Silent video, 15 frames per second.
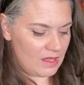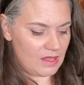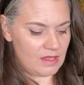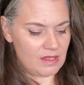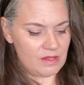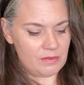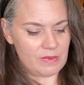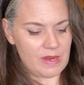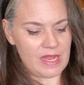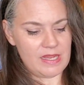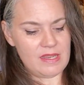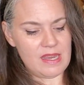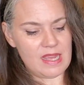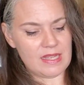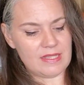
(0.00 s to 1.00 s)
All right,
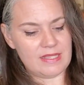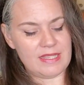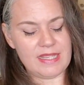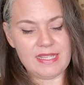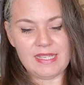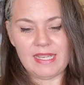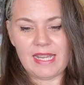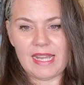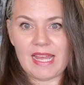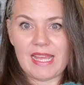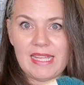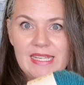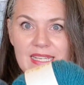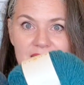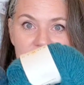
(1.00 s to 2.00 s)
next in
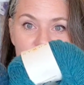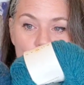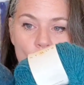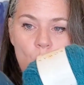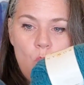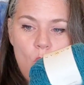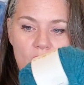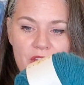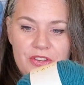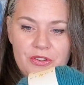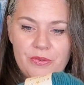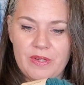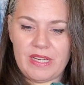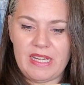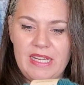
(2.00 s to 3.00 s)
line is
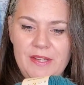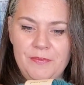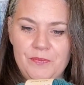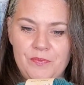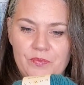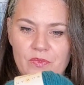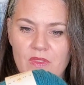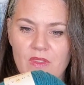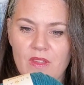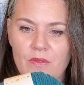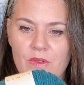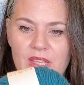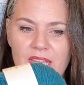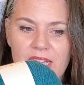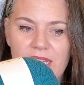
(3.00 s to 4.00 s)
Watery.
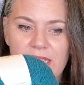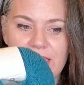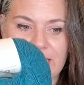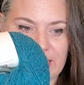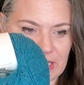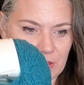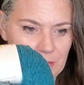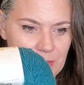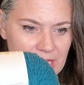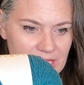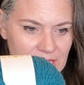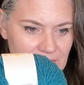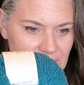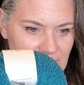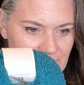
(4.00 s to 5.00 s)
Get a little
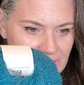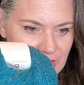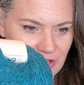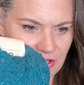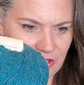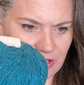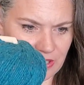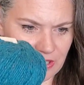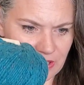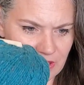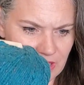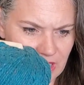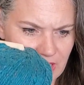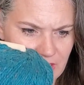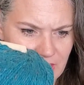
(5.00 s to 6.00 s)
bit lighter
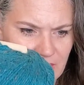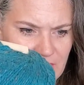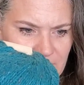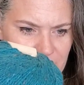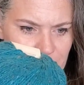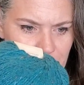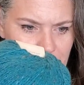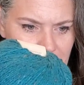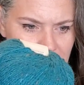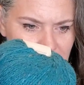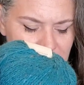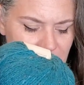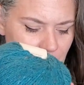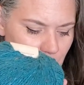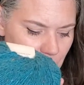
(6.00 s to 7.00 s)
in the color palette.